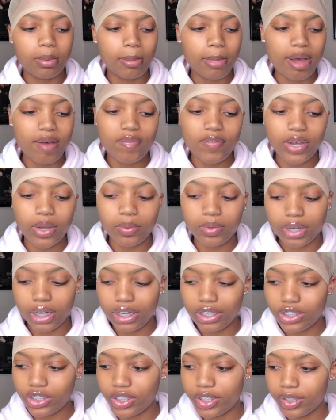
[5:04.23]
of my
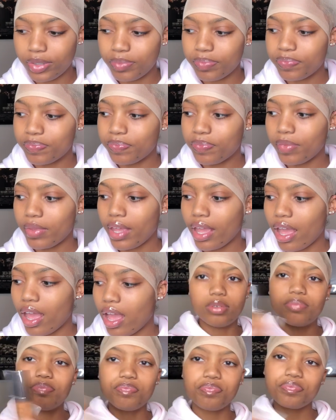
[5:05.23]
foundation.
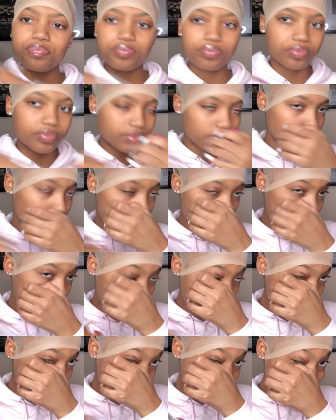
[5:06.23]
I
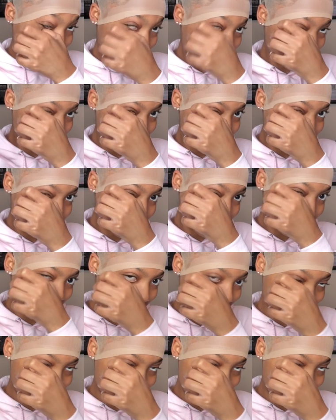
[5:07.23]
got the foundation,